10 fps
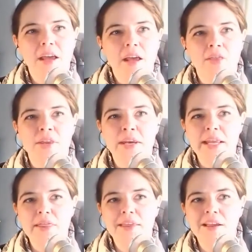the
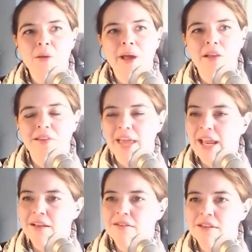neat thing about
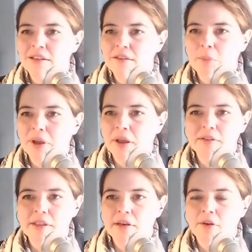lakes is because
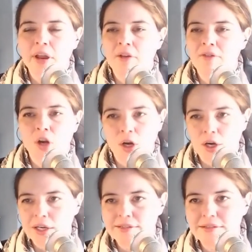they don't have
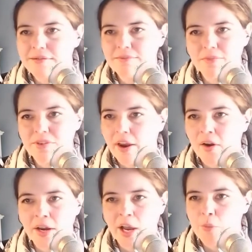currents
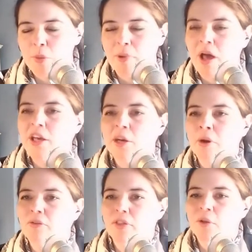tearing up the bottom
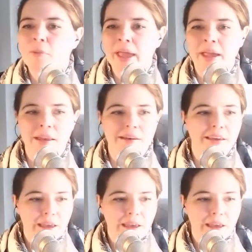of them, and